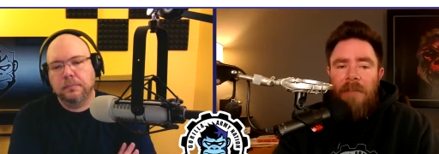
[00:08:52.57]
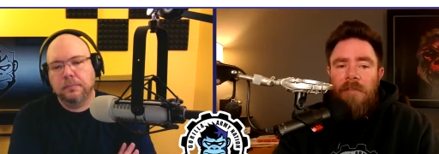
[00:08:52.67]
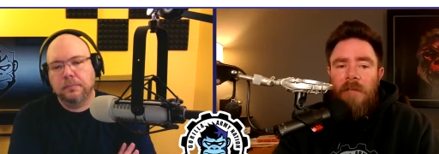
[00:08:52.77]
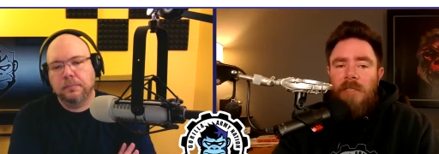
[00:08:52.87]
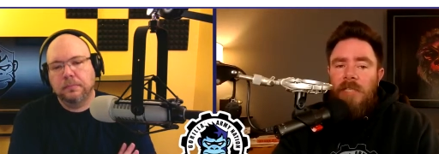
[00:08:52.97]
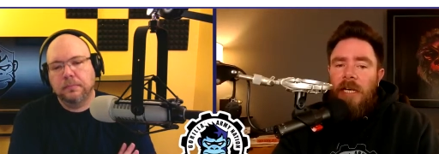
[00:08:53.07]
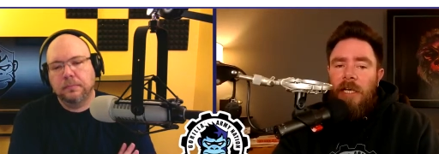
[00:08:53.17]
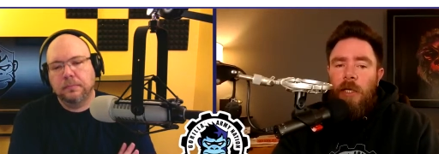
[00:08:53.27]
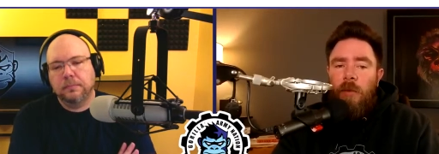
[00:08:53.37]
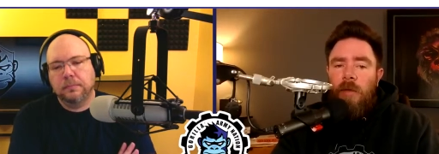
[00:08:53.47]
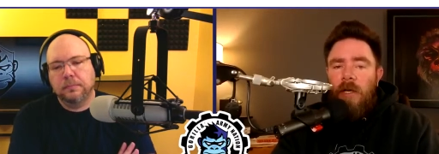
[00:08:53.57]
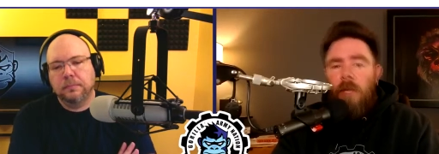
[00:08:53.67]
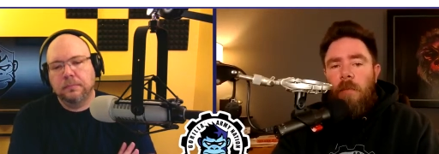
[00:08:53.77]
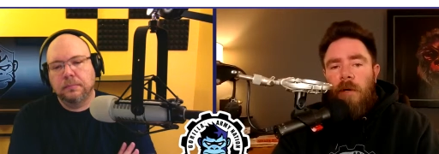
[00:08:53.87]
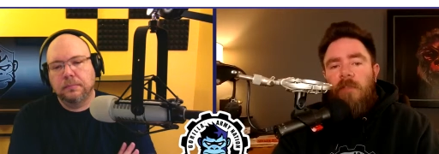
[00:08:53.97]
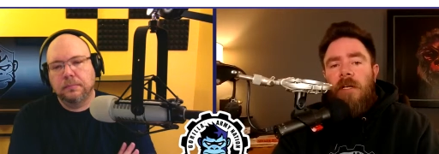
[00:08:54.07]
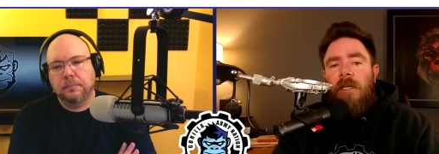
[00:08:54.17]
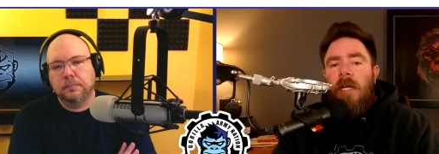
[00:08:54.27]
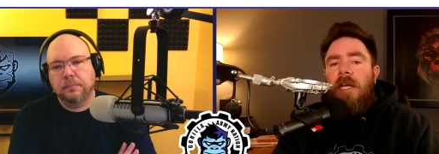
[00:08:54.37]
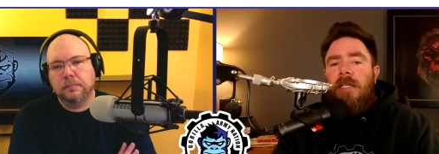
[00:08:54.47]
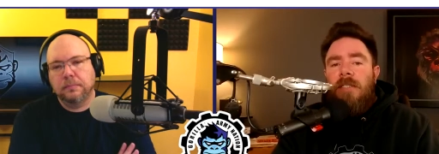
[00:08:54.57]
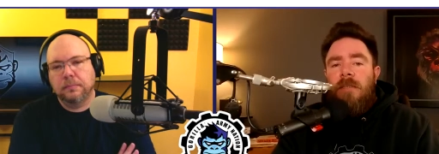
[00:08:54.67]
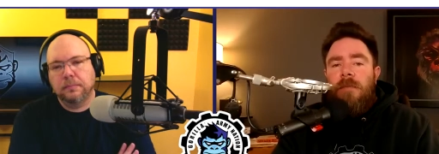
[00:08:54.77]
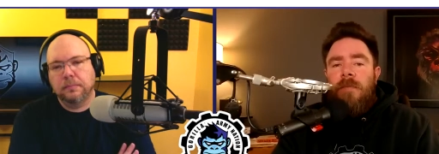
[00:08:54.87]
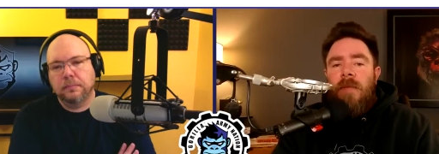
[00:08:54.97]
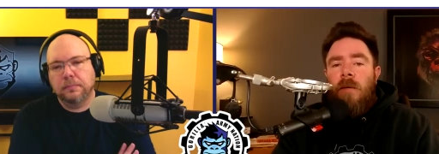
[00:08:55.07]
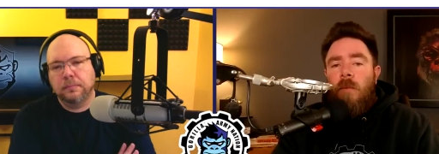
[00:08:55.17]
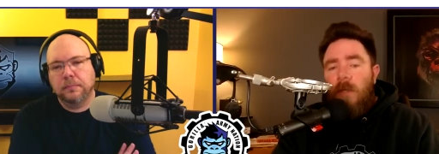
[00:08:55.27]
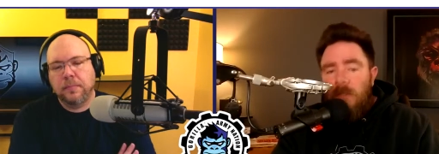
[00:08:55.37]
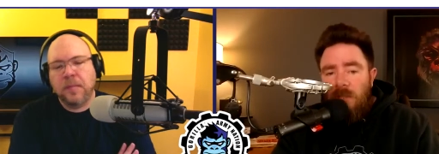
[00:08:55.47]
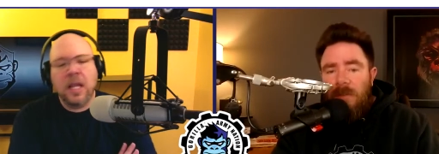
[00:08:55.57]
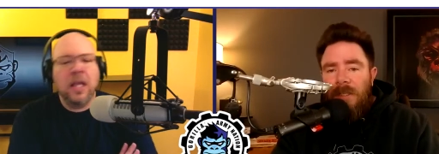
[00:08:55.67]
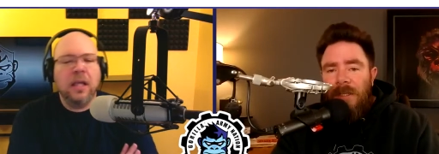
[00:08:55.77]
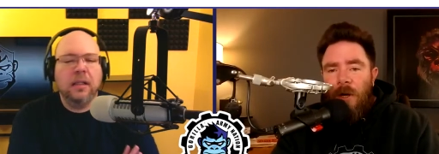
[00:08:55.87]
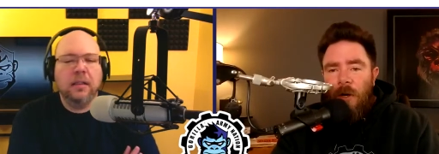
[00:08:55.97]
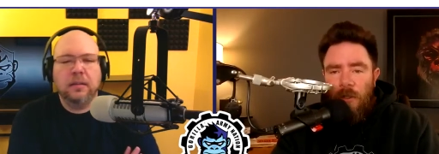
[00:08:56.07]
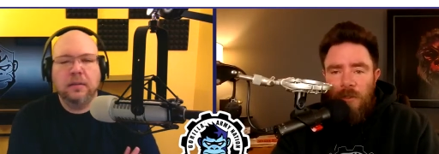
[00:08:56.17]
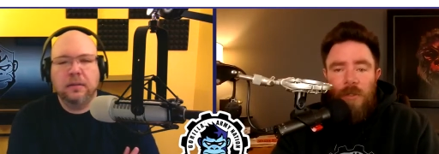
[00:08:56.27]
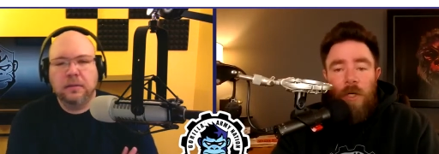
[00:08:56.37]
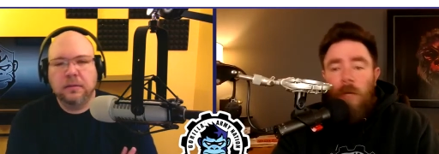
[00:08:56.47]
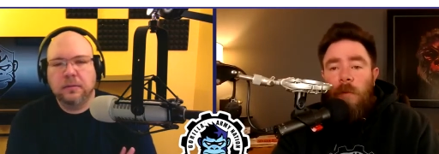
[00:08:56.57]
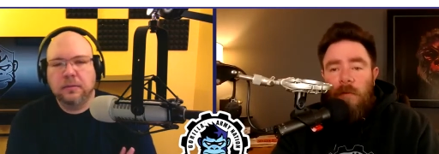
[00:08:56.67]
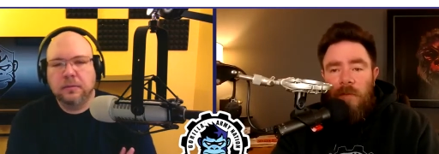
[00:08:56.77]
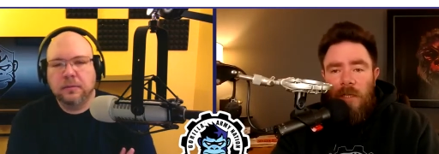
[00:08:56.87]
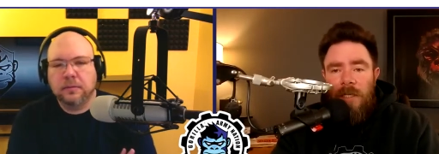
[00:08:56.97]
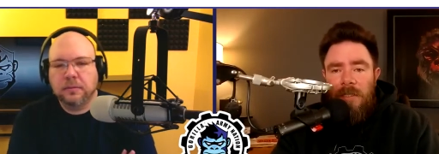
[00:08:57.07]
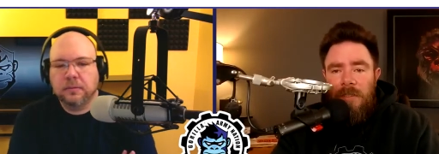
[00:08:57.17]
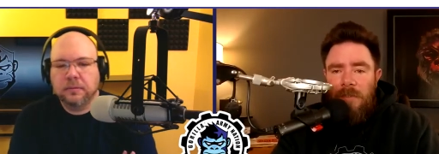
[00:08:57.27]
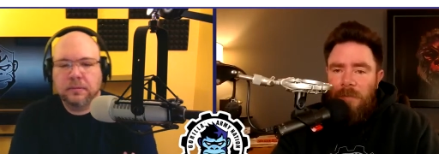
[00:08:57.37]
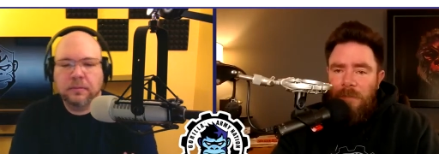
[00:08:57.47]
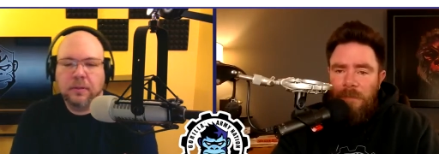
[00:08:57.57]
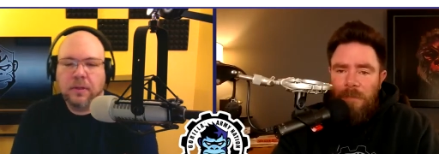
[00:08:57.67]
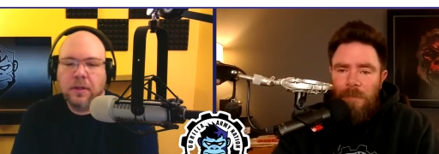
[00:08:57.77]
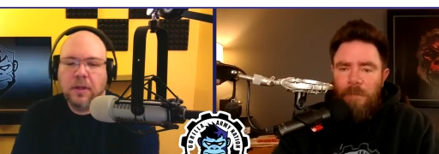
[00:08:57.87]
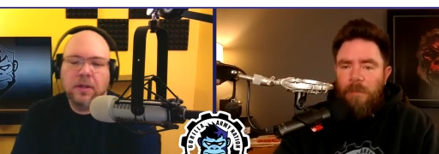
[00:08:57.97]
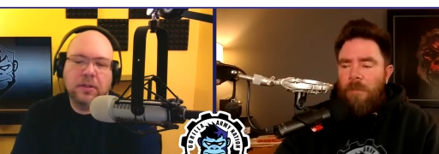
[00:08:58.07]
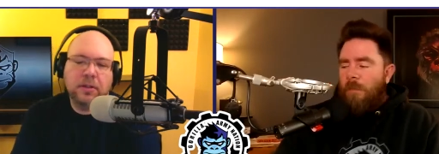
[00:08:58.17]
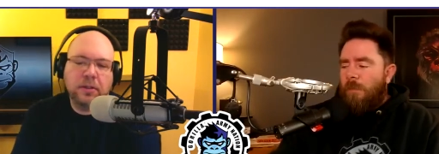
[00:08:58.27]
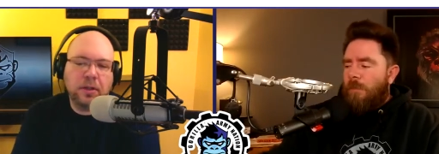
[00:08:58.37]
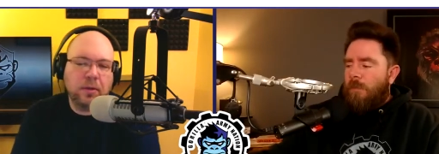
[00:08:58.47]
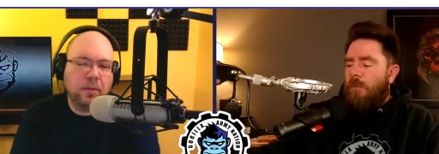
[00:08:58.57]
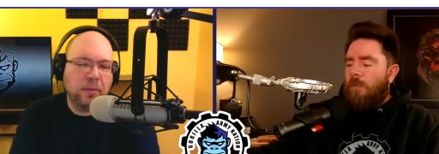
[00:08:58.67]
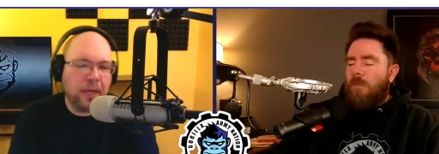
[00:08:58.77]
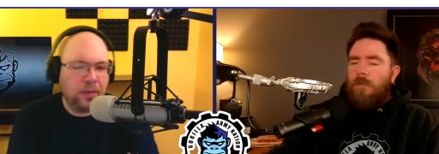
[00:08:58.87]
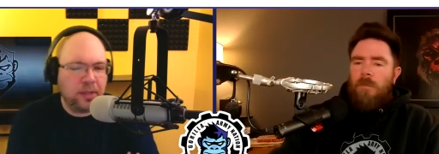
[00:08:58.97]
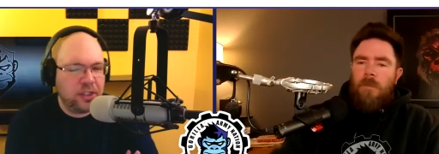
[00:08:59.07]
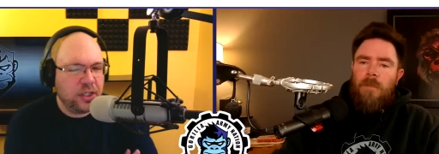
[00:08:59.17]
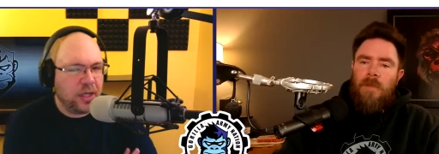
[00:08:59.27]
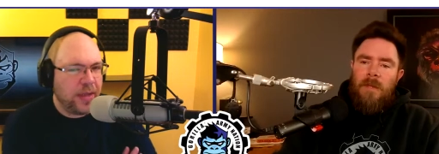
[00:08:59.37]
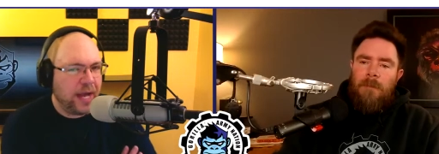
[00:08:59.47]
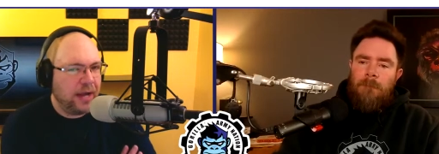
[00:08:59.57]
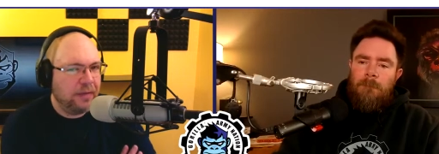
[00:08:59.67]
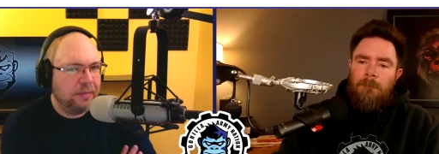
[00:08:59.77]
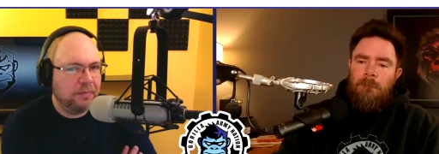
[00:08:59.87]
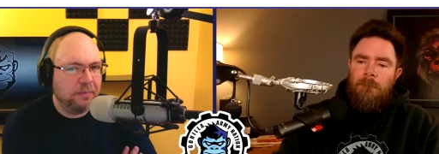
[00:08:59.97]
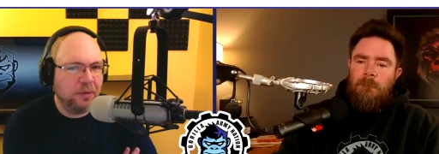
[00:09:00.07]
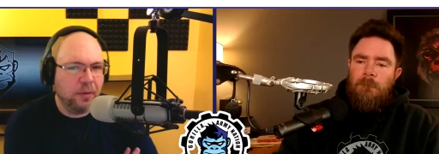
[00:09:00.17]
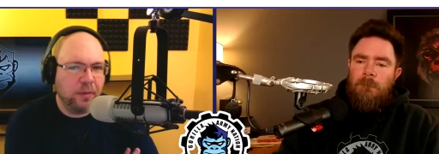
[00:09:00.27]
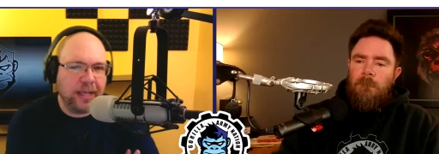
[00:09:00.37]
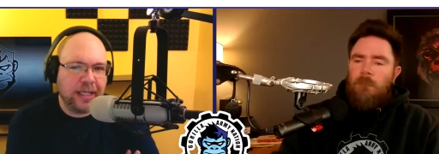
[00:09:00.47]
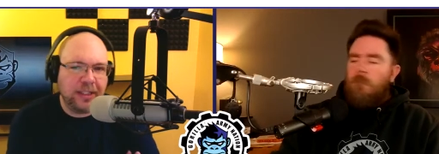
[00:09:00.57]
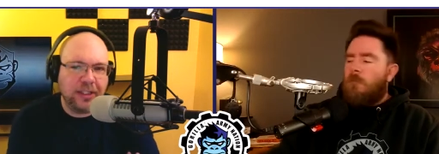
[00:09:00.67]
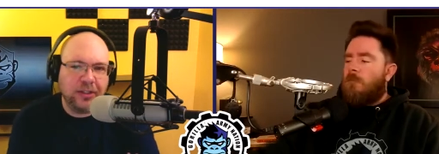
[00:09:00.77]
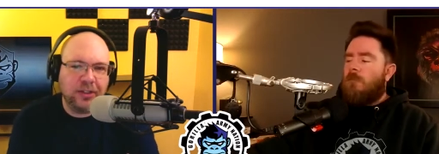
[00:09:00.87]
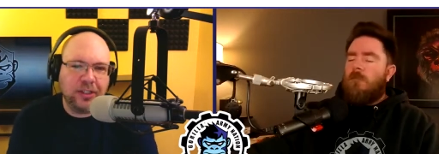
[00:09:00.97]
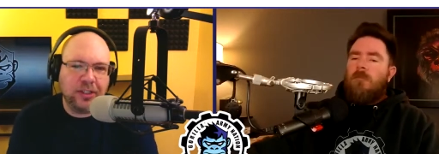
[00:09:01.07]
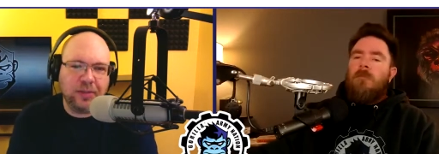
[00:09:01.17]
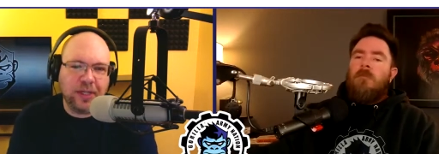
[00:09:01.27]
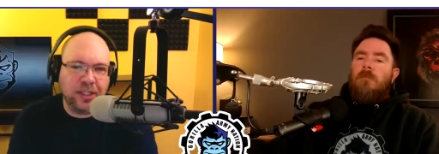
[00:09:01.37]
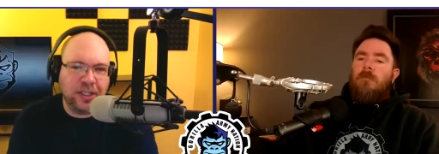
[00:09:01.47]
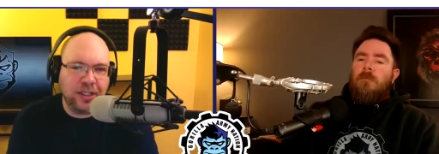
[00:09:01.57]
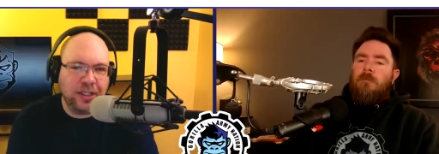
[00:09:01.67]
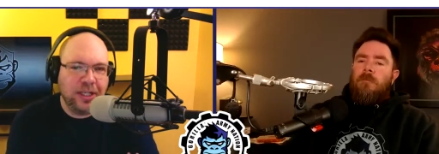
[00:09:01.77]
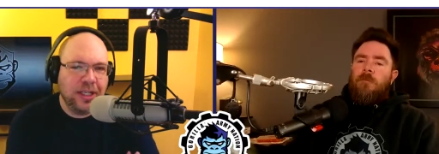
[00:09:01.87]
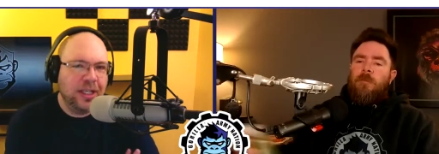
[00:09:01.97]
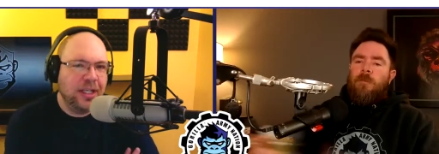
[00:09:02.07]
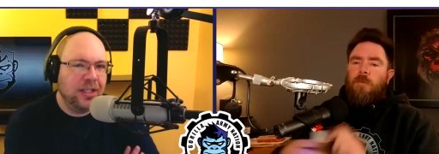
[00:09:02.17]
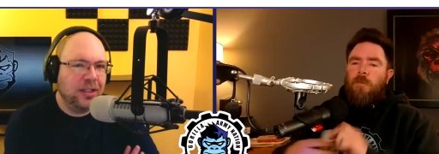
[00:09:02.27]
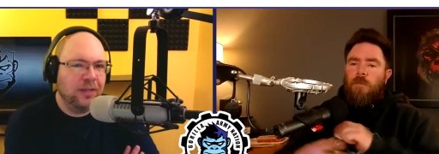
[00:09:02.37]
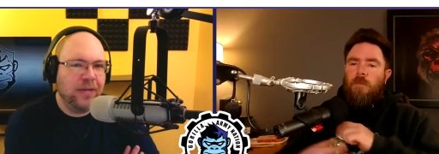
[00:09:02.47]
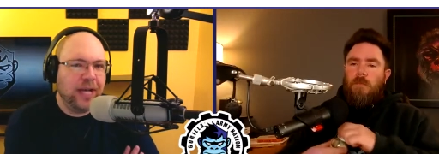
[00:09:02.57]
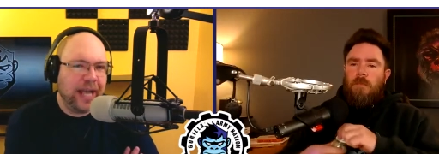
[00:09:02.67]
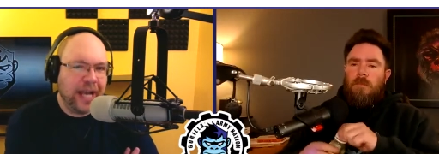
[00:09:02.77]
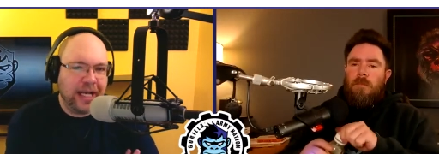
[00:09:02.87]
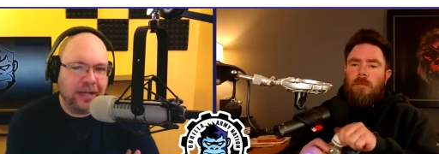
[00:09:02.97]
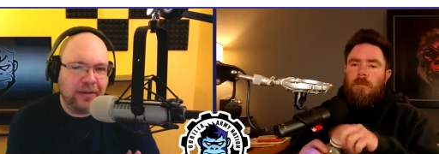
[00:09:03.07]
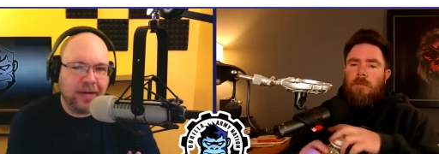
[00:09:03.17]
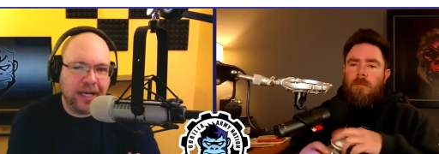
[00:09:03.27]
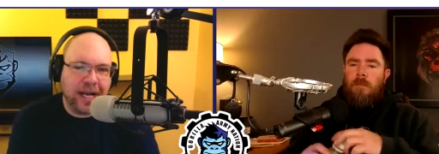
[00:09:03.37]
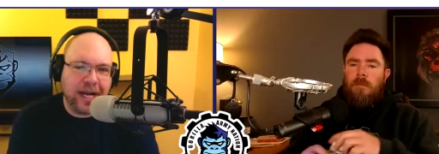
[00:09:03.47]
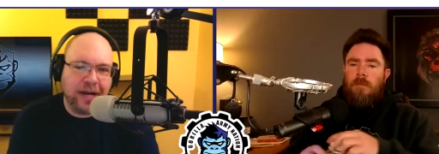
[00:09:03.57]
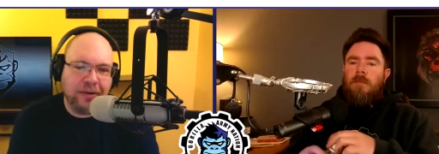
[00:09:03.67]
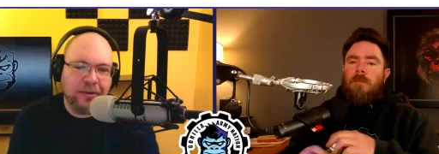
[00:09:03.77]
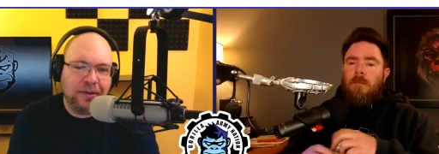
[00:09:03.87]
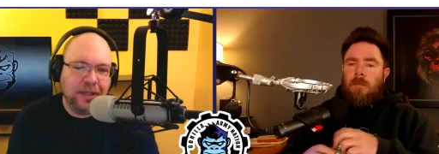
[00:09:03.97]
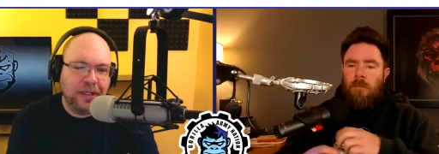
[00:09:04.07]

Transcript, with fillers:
Speaker 1: and have them sending you their perfect clients, which are also your perfect clients.
Speaker 2: So my question on that, going back to your situation, you've got a headache right now.